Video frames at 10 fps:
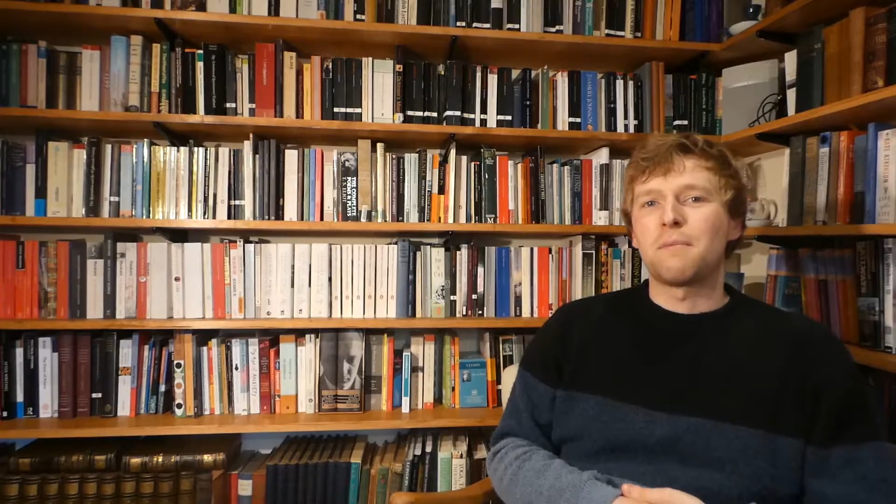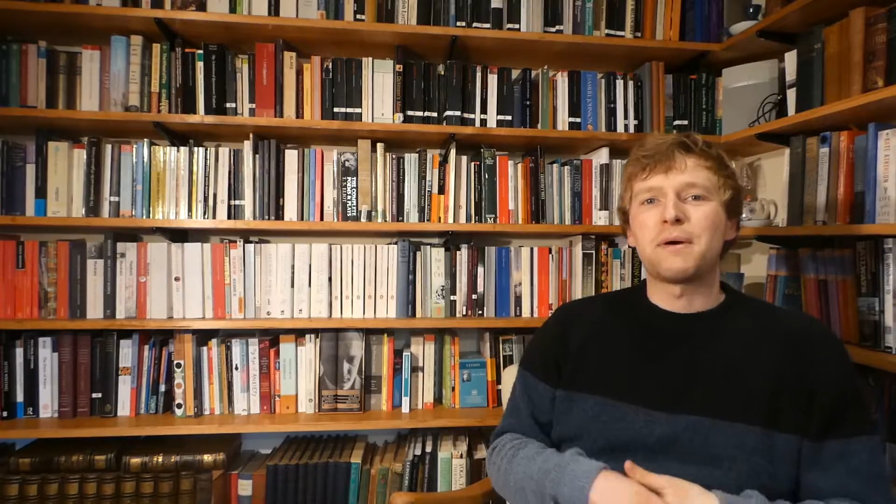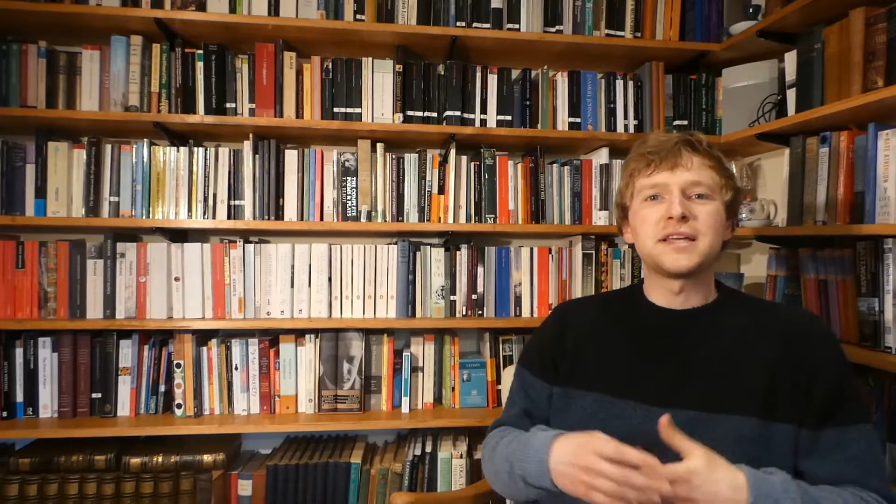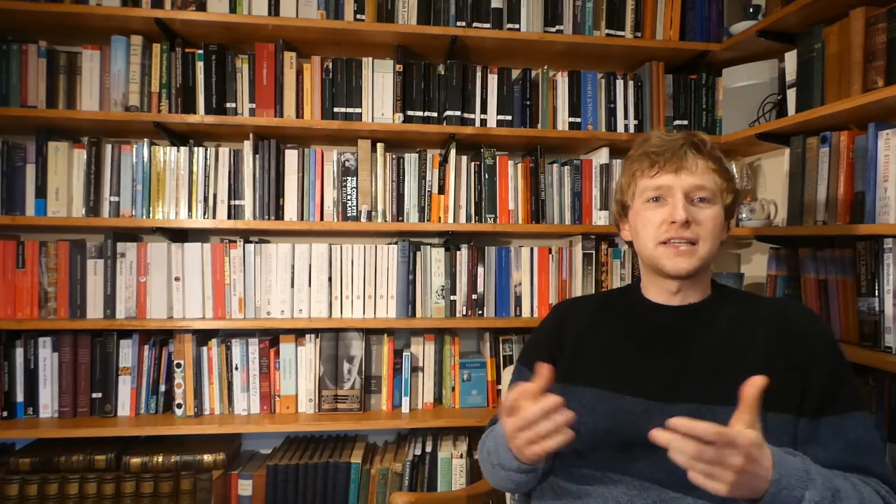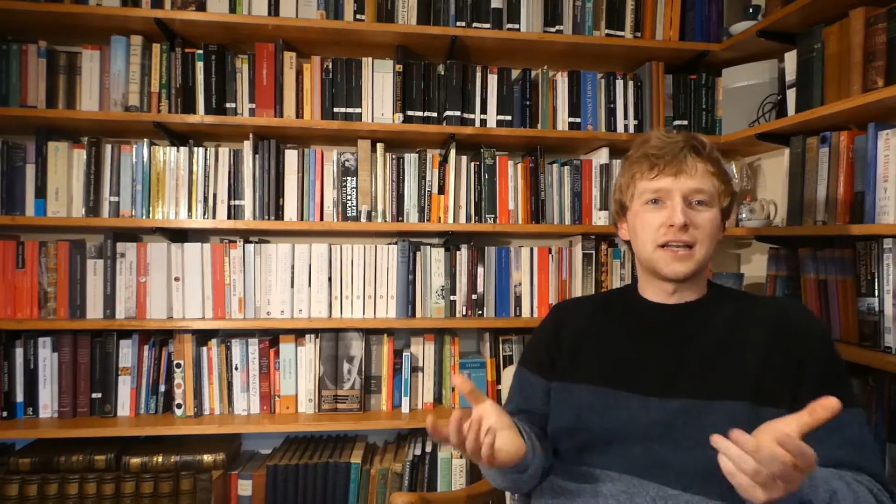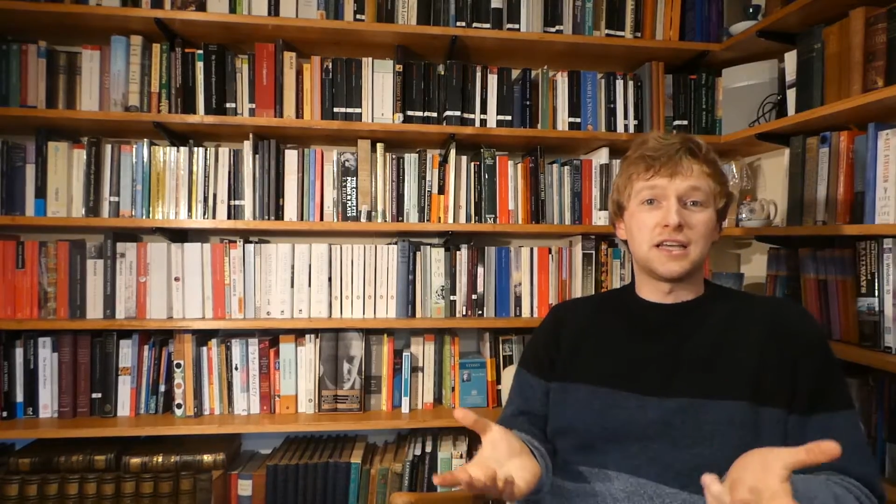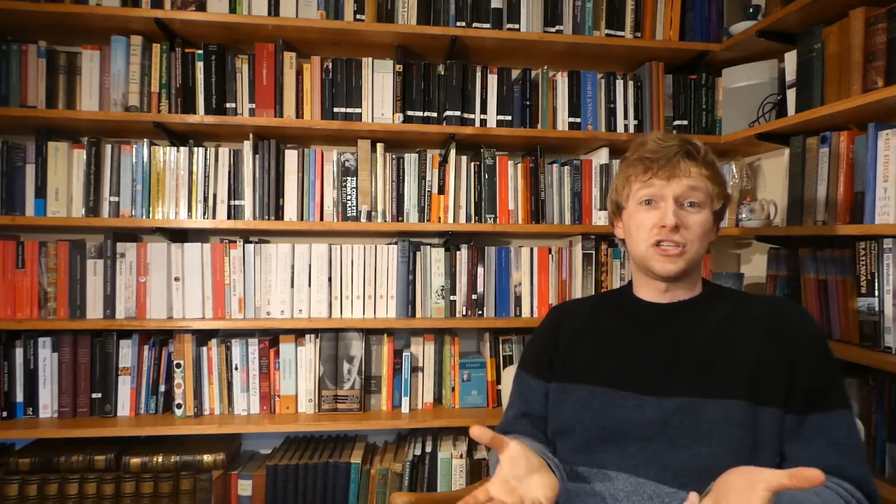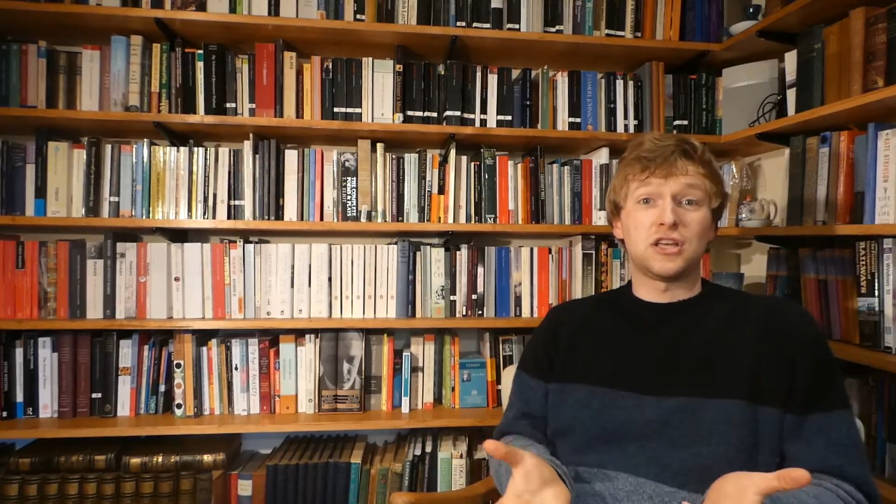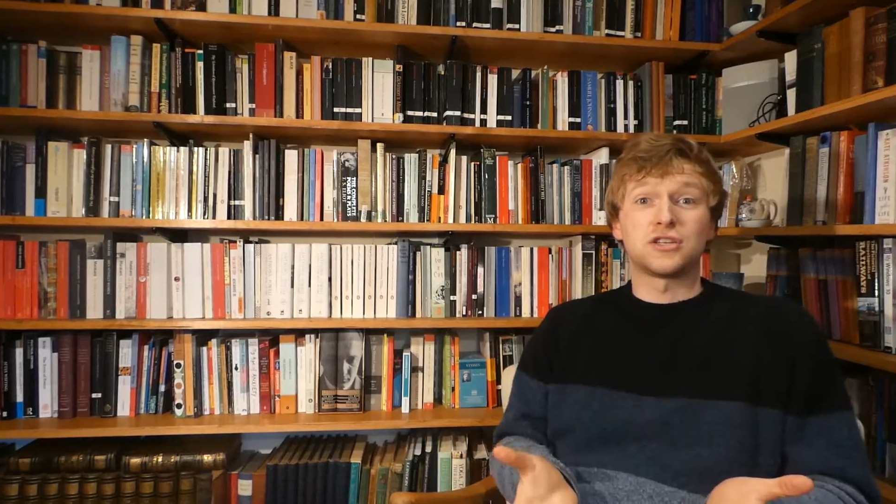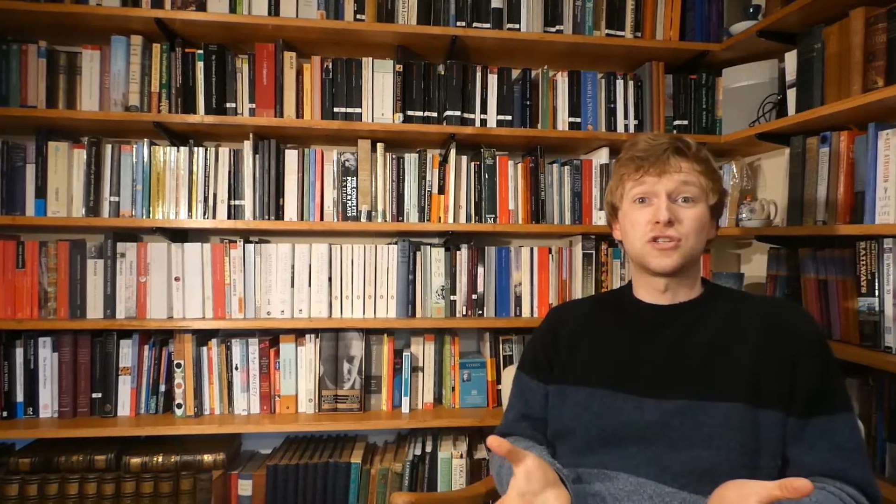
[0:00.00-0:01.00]
basically a
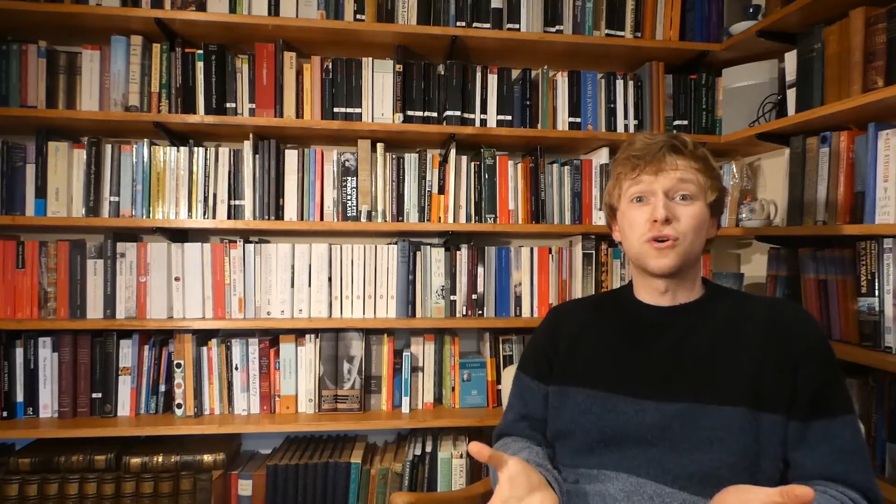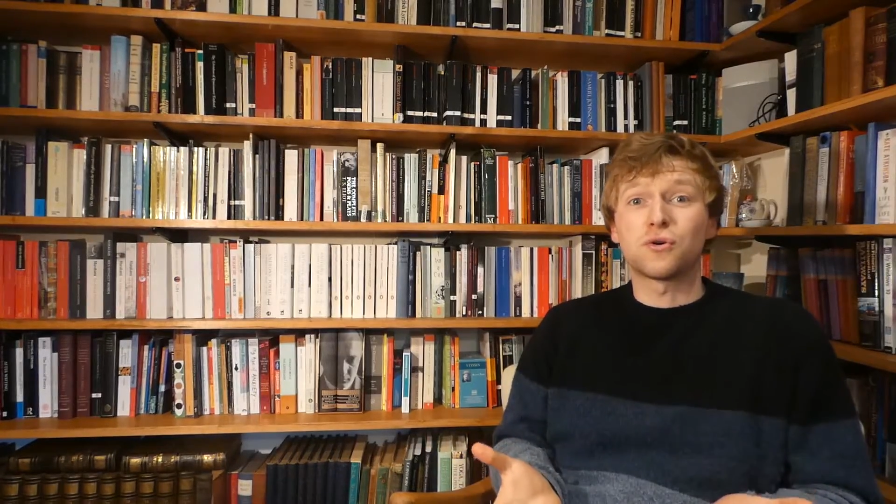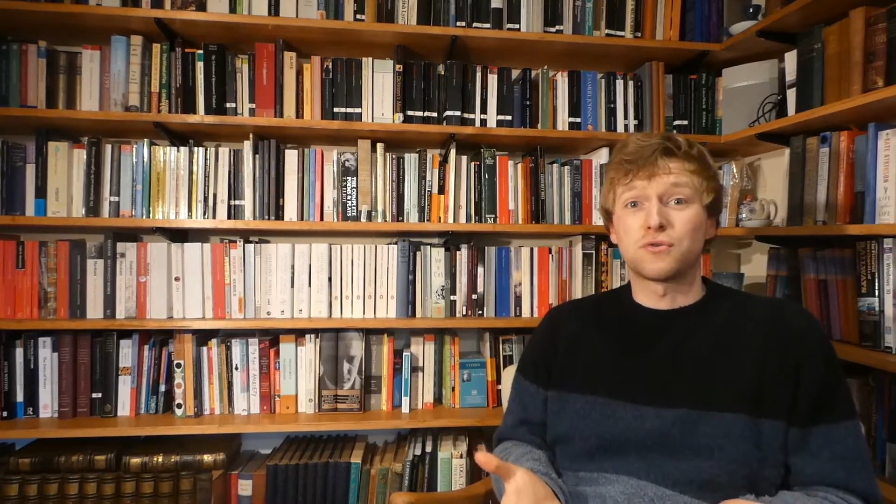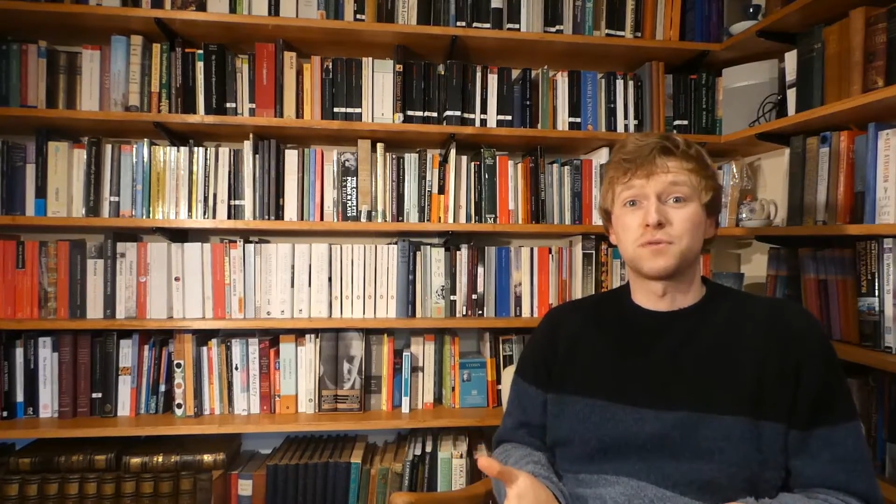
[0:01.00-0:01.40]
stock